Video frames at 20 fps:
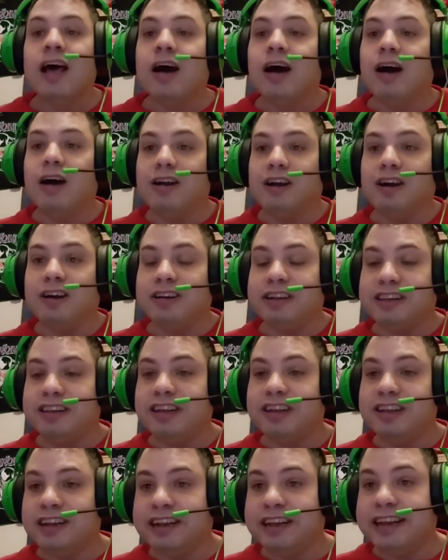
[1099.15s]
How long
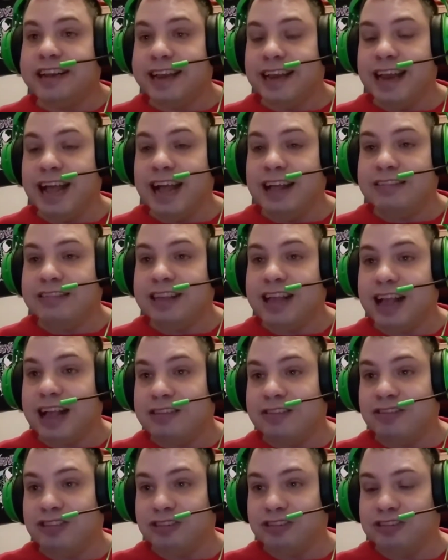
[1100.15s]
did he last
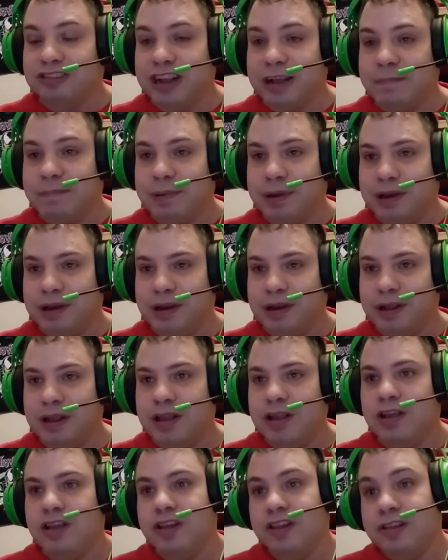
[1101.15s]
as the champion?
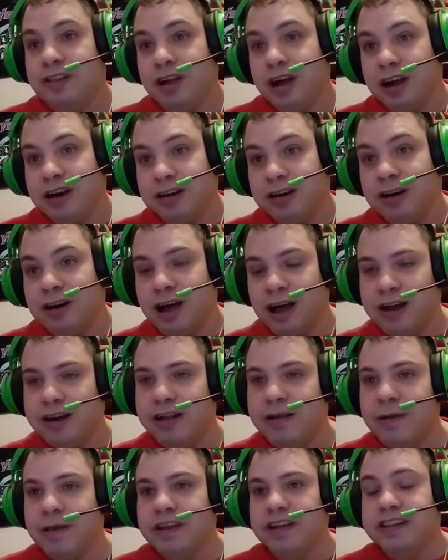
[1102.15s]
Not a lot.
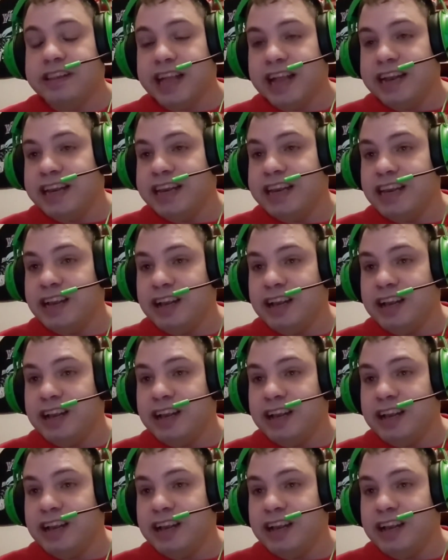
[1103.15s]
Then